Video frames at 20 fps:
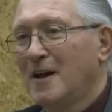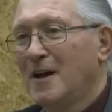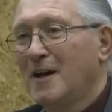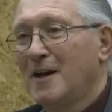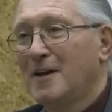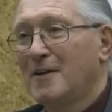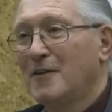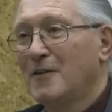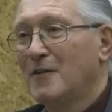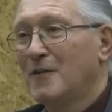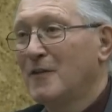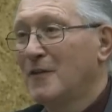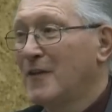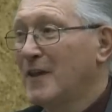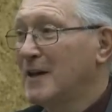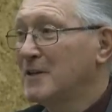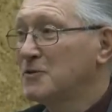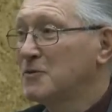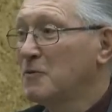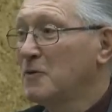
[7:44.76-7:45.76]
And
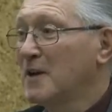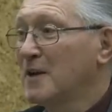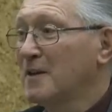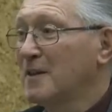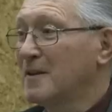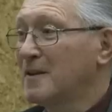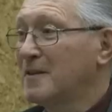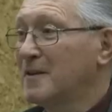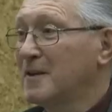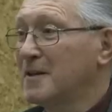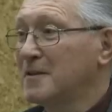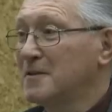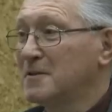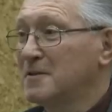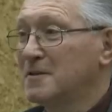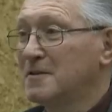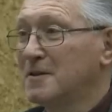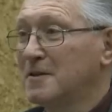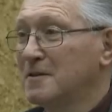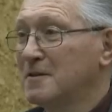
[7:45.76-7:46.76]
that's one of the
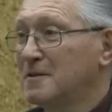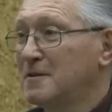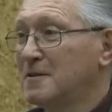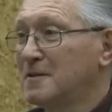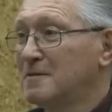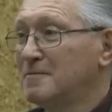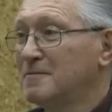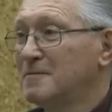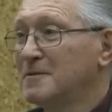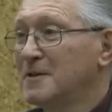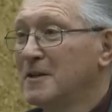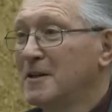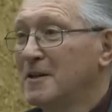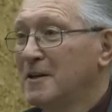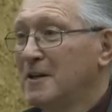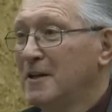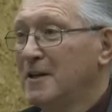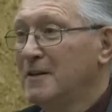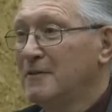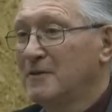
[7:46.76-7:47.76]
things that
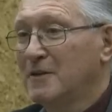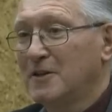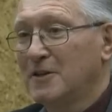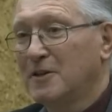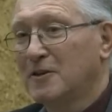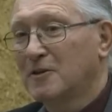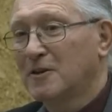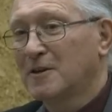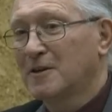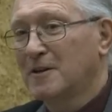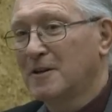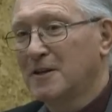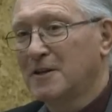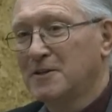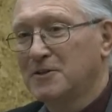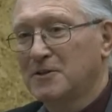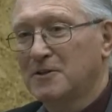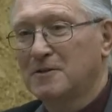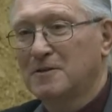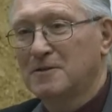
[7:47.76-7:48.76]
even the
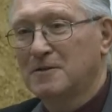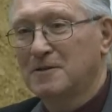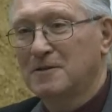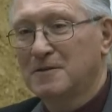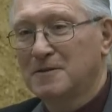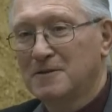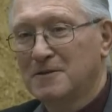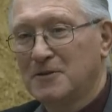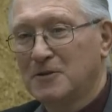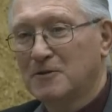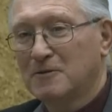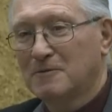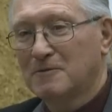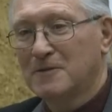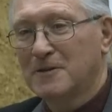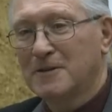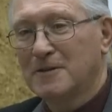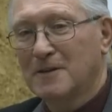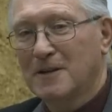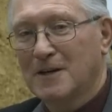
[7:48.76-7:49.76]
organizers don't
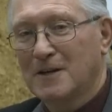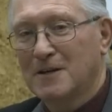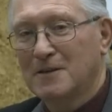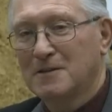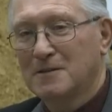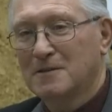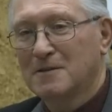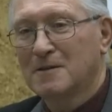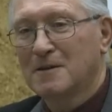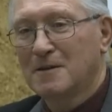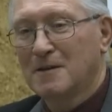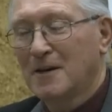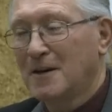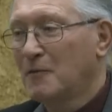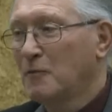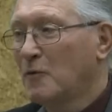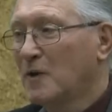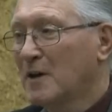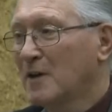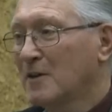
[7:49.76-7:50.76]
realize,
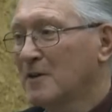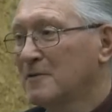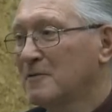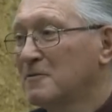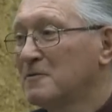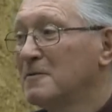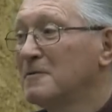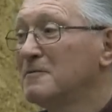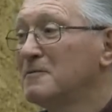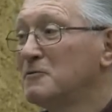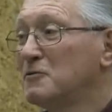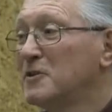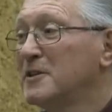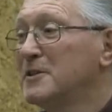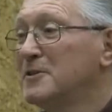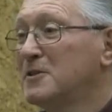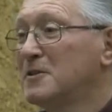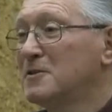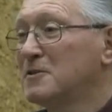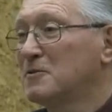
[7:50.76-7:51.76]
and one of the
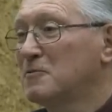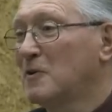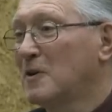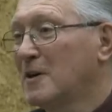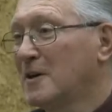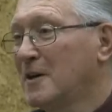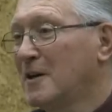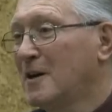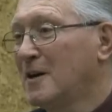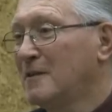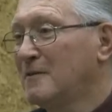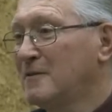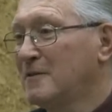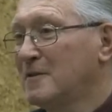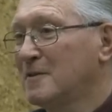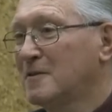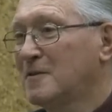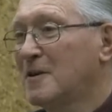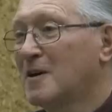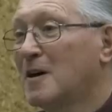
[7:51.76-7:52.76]
reasons why I
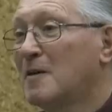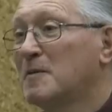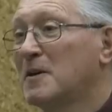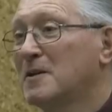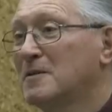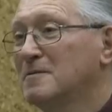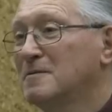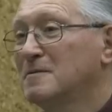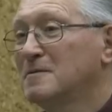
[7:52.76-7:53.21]
feel calmer.